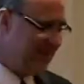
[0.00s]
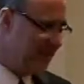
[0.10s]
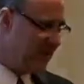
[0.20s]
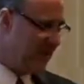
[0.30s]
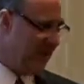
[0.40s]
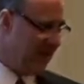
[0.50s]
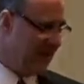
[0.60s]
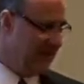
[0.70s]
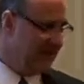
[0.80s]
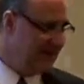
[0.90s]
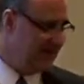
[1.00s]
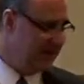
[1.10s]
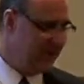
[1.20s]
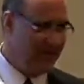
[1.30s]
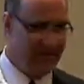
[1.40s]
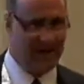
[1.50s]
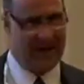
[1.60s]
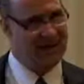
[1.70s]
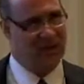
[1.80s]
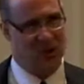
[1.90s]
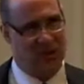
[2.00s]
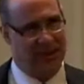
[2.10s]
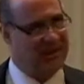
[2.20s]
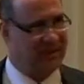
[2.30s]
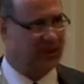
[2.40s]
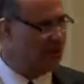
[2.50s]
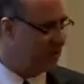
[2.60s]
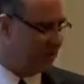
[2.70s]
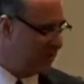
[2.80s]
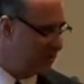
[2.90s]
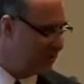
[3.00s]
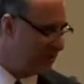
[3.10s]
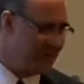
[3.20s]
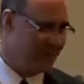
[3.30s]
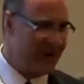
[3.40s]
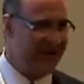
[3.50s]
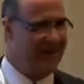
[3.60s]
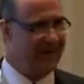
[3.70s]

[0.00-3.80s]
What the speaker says: It's now tied to a short-term treasury rate.